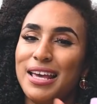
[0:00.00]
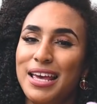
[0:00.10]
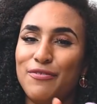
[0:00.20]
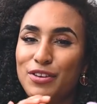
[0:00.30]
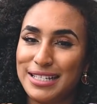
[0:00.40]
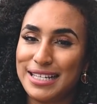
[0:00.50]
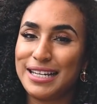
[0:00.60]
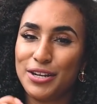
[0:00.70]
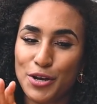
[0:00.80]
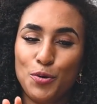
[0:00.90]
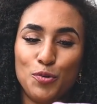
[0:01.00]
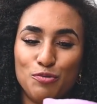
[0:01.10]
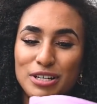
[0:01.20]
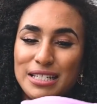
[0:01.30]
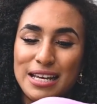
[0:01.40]
If you didn't know
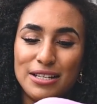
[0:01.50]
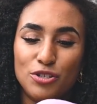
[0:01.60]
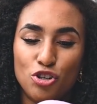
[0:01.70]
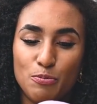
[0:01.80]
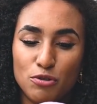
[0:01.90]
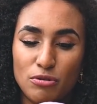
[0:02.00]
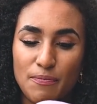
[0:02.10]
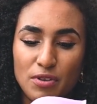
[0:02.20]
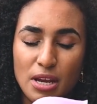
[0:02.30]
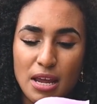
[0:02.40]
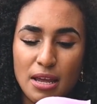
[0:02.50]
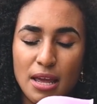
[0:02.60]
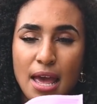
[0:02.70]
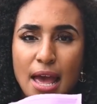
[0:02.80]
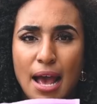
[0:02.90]
already, super strengthening.